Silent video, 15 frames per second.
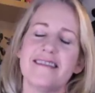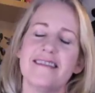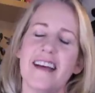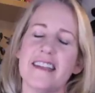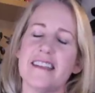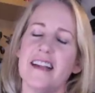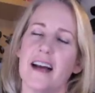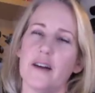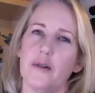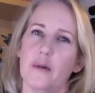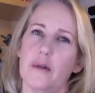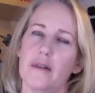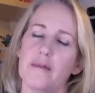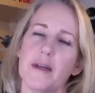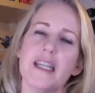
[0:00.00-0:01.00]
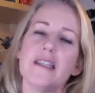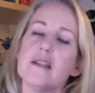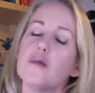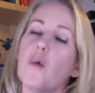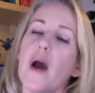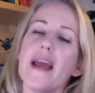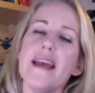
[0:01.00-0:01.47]
That's not cool. Because
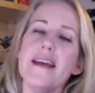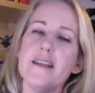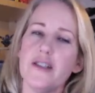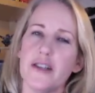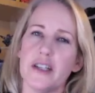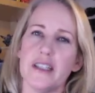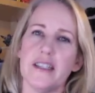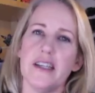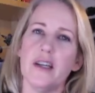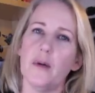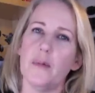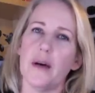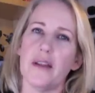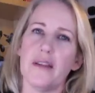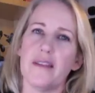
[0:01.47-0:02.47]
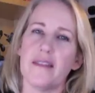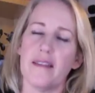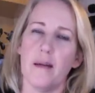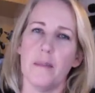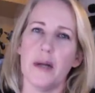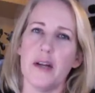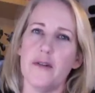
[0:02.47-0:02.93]
it's way easier to deal with
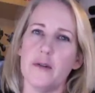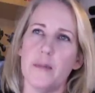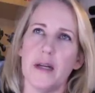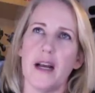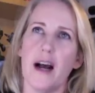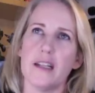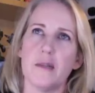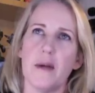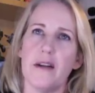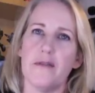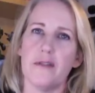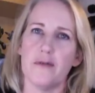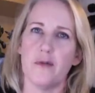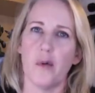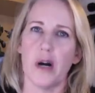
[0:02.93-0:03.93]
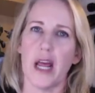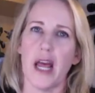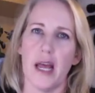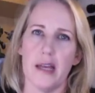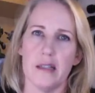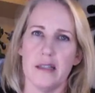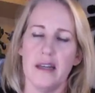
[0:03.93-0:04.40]
somebody who's been constipated for 4
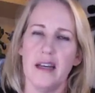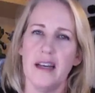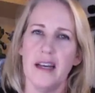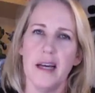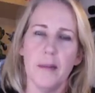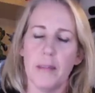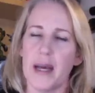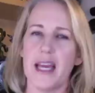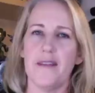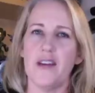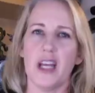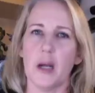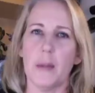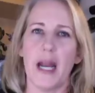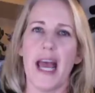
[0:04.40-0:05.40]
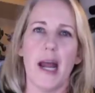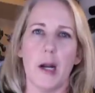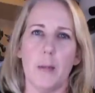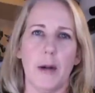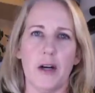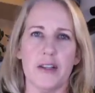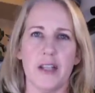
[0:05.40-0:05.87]
days by giving them an
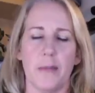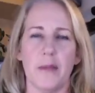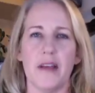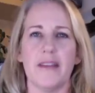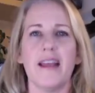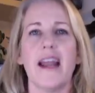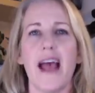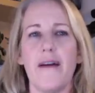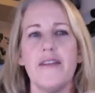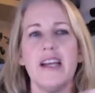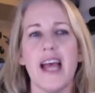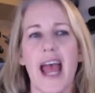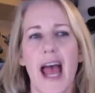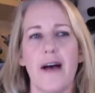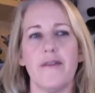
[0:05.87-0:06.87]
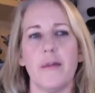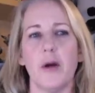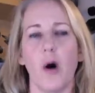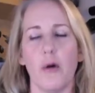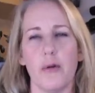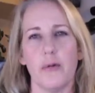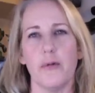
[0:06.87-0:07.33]
enema or something than having to have them
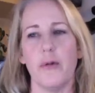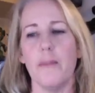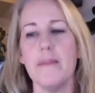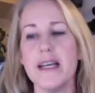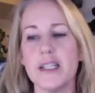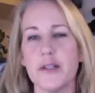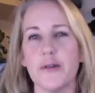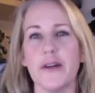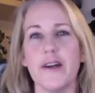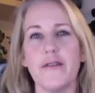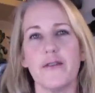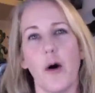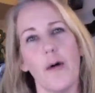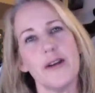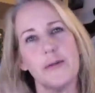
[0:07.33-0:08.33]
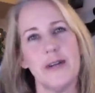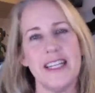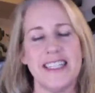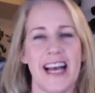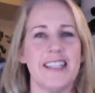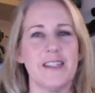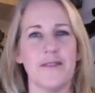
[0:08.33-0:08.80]
go through the misery of going to an
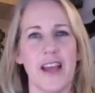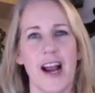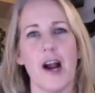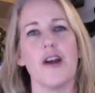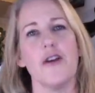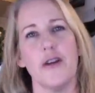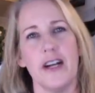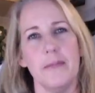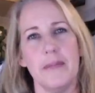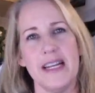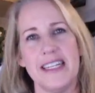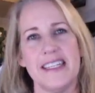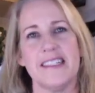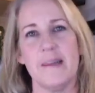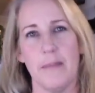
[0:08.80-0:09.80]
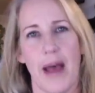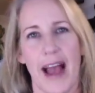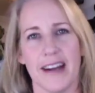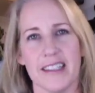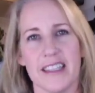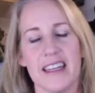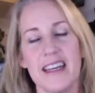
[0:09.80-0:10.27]
intensive care unit and being
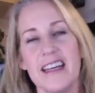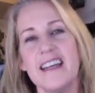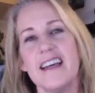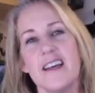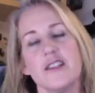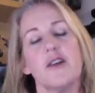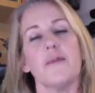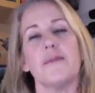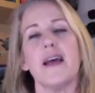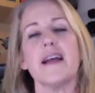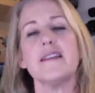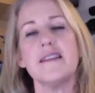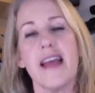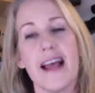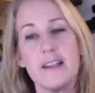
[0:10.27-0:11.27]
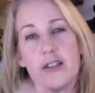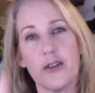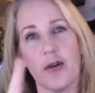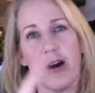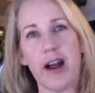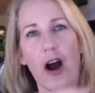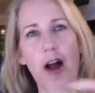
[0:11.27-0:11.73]
disimpacted. So that's that
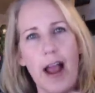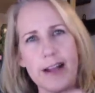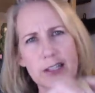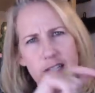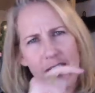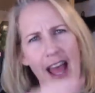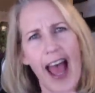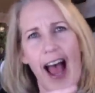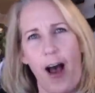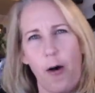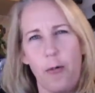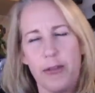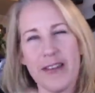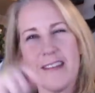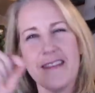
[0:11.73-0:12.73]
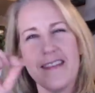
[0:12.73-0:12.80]
story. All right, so now